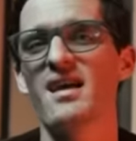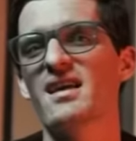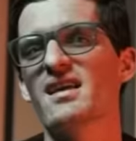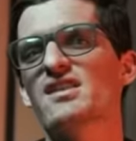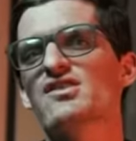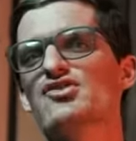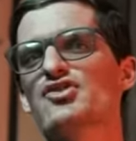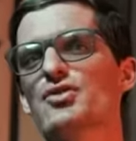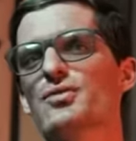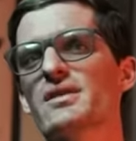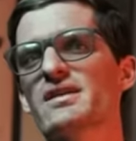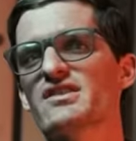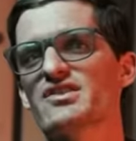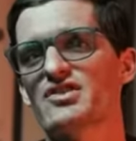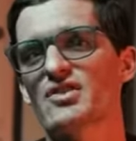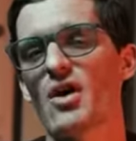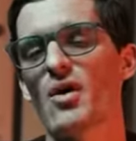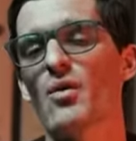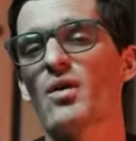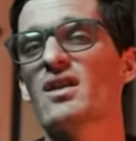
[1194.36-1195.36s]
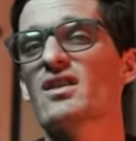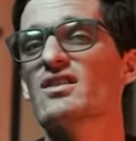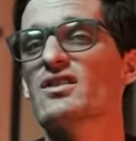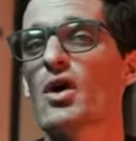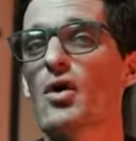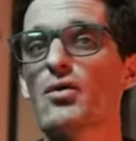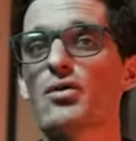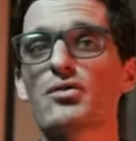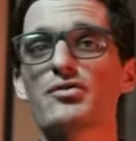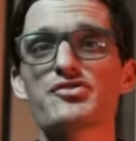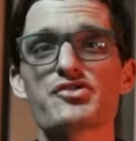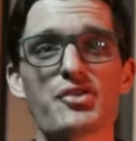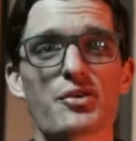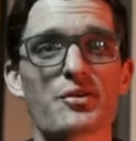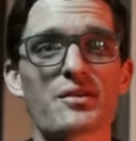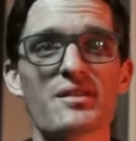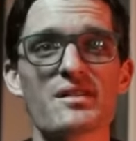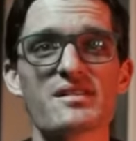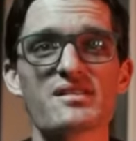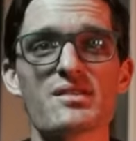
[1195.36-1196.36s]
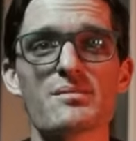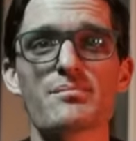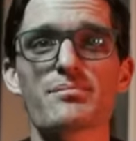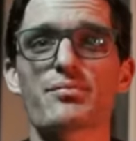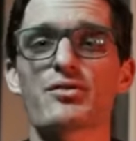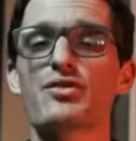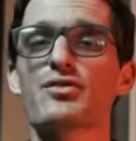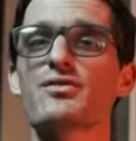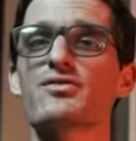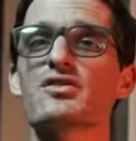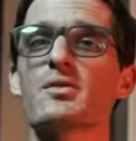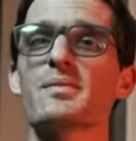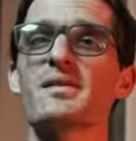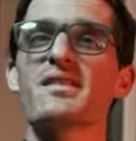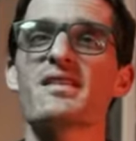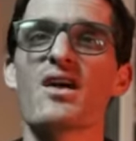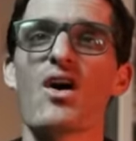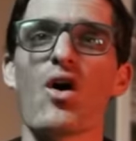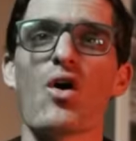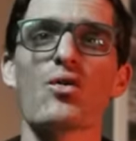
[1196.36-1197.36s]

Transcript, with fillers: In doing so, local journalism proved to be the